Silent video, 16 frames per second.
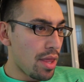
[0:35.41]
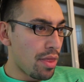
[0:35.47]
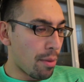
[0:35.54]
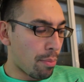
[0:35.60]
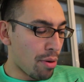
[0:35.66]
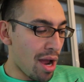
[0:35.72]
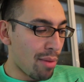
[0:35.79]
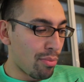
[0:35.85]

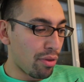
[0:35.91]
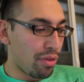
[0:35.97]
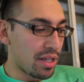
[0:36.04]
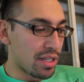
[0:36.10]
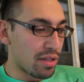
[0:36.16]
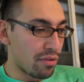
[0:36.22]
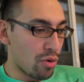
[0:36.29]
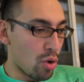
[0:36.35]
the problem with
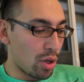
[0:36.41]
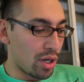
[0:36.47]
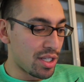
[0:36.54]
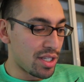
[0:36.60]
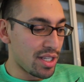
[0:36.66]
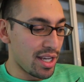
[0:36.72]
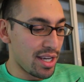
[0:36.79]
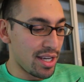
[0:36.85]
this, of
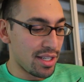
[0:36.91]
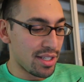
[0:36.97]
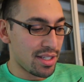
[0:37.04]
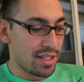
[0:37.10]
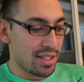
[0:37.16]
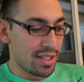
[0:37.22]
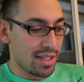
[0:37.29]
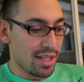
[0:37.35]
course,
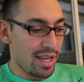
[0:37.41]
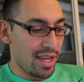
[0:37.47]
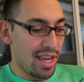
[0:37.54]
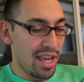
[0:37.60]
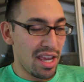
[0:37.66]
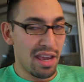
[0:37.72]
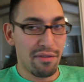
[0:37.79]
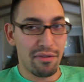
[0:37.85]
is
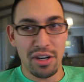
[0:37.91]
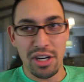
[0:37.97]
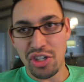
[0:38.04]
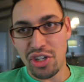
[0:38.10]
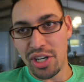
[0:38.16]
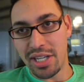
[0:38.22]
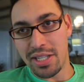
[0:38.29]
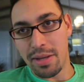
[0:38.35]
if
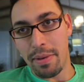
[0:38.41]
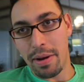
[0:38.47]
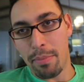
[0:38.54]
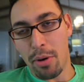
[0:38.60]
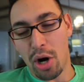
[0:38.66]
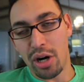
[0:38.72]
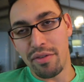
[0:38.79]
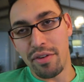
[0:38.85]
conditioning is a
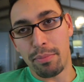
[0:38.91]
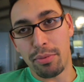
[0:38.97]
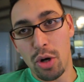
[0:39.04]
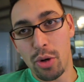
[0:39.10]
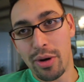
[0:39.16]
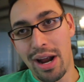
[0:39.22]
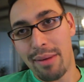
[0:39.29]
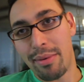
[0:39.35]
big part of your
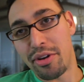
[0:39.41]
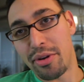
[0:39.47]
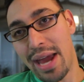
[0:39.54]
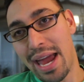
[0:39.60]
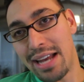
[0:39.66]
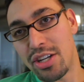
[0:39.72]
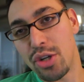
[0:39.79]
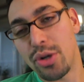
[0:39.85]
program and you
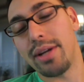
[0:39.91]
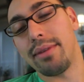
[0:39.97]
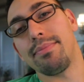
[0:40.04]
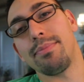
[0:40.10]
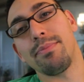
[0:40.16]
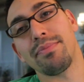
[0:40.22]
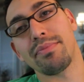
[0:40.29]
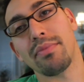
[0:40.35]
can't do
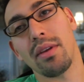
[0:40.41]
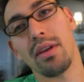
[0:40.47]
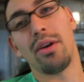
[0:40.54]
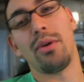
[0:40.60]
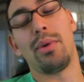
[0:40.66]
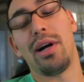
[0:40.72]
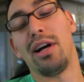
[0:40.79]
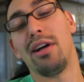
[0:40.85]
it,
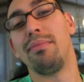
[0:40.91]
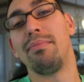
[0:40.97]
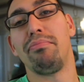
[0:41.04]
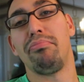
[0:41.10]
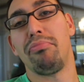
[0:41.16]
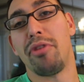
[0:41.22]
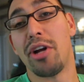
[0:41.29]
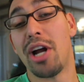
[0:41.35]

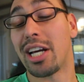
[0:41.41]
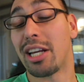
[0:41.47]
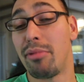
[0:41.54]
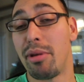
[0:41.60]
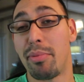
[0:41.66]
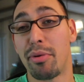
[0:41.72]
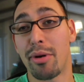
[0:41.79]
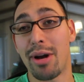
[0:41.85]
well, you're not
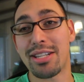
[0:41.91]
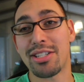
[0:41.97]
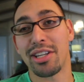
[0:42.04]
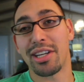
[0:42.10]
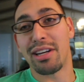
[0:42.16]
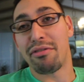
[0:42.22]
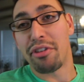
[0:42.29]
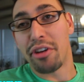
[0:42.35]
going to be
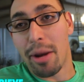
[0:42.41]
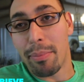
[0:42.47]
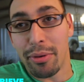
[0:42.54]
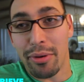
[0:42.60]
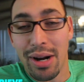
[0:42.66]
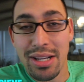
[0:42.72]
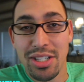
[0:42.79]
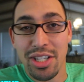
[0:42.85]
progressing. And if you're not
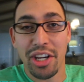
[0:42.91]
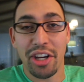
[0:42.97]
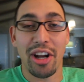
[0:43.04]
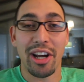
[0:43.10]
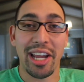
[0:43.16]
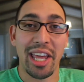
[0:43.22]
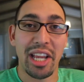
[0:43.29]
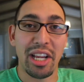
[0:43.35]
progressing,
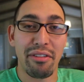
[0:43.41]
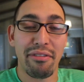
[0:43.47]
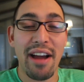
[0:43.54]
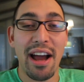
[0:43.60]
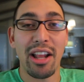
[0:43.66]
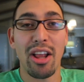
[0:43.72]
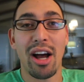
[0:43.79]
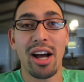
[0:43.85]
you're not getting your
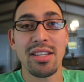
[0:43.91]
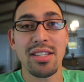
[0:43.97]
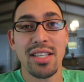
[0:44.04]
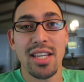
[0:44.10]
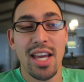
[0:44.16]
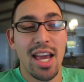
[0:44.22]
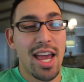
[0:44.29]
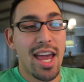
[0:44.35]
fat
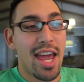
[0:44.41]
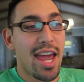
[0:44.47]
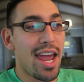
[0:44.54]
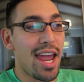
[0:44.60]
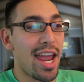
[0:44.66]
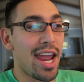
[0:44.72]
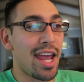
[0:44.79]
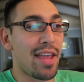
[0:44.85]
loss,
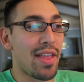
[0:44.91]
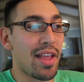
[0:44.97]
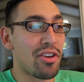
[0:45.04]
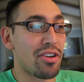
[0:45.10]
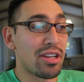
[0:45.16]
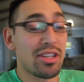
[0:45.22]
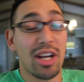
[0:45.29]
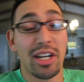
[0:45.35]
and then
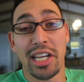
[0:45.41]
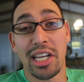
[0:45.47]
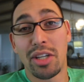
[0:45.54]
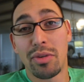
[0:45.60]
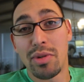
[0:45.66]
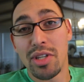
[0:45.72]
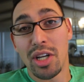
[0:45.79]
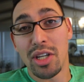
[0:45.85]
you're just not getting
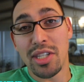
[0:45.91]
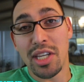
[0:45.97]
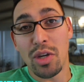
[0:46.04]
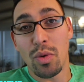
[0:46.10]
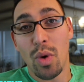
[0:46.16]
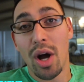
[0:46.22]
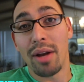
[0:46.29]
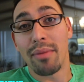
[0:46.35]
the results that
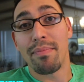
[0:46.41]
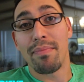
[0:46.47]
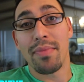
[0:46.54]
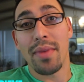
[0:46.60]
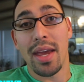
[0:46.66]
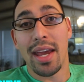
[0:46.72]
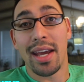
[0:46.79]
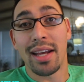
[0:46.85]
you want.
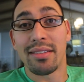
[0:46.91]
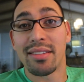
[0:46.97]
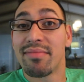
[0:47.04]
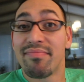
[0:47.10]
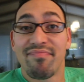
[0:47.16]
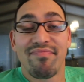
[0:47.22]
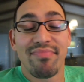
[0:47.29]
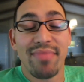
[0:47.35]
And
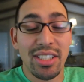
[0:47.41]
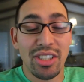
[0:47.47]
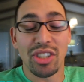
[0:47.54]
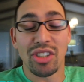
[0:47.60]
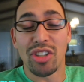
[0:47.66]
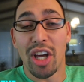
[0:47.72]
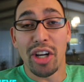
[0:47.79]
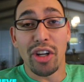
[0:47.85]
that's
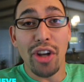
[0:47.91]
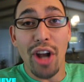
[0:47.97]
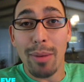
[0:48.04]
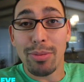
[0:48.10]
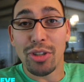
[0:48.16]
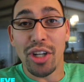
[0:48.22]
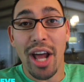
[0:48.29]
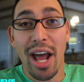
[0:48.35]
just not a good
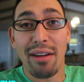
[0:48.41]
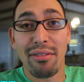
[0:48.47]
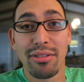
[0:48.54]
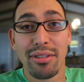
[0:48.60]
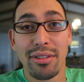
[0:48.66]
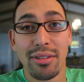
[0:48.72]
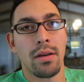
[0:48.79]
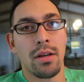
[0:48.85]
option to
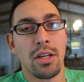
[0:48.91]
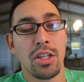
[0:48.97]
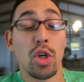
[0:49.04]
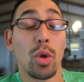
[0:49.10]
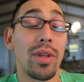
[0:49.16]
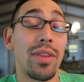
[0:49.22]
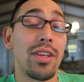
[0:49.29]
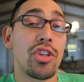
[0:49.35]
have.
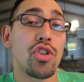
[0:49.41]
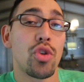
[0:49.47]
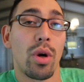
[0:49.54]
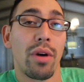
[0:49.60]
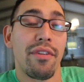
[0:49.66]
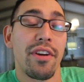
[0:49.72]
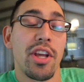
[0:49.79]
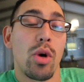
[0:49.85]
So in this
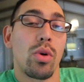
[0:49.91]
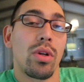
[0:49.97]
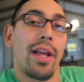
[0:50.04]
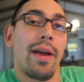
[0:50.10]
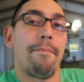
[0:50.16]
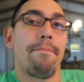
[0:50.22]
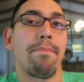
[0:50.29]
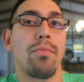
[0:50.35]
short video
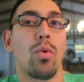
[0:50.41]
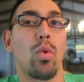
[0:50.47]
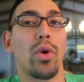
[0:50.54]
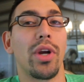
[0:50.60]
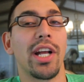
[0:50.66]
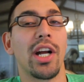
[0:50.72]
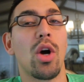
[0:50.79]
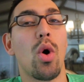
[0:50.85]
clip,
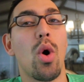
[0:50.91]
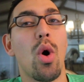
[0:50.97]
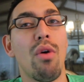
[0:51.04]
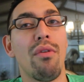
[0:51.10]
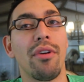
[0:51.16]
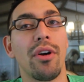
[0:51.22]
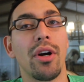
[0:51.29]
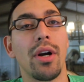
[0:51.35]
we're going to go
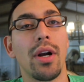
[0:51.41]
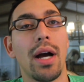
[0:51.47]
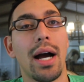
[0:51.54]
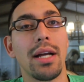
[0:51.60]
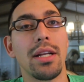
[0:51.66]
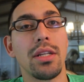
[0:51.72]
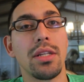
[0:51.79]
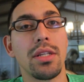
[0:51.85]

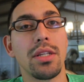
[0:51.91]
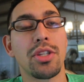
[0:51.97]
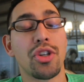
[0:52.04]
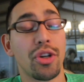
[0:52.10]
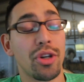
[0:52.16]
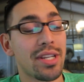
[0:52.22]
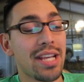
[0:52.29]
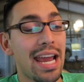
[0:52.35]
over
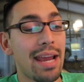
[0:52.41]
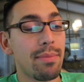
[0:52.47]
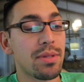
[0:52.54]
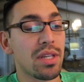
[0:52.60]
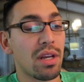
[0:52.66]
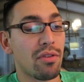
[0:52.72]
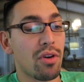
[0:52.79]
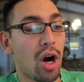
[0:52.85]
certain
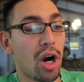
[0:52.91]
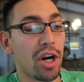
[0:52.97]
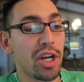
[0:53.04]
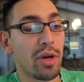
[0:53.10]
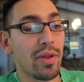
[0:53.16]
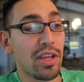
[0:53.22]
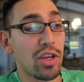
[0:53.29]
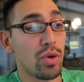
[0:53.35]
types of
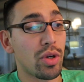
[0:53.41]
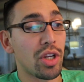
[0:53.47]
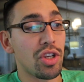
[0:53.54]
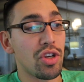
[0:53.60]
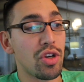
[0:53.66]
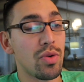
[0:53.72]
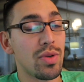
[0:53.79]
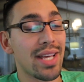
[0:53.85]
cardio that you can
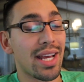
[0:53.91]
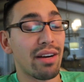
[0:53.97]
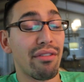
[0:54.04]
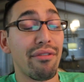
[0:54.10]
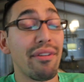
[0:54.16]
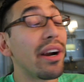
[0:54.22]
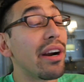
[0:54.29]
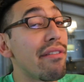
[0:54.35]
use that are
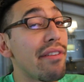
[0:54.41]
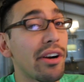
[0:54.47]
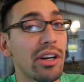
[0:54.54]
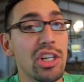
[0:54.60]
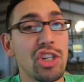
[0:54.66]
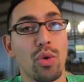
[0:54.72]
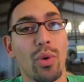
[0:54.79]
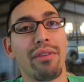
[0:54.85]
very,
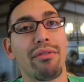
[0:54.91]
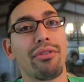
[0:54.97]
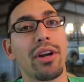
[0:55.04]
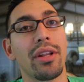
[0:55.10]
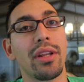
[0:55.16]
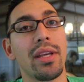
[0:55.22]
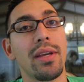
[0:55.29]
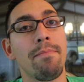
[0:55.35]
very joint
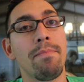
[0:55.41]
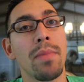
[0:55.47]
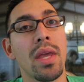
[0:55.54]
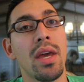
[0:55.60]
friendly